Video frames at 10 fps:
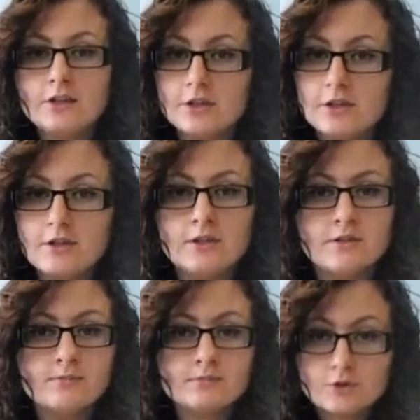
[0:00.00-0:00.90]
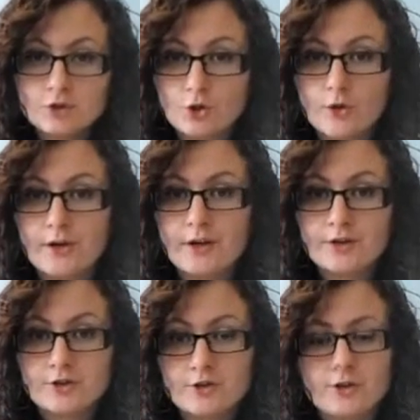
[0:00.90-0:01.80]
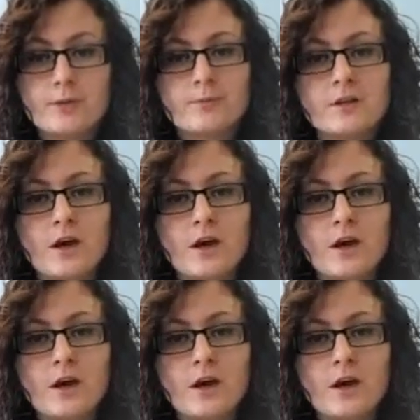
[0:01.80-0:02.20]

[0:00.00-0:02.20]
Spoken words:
good story or script,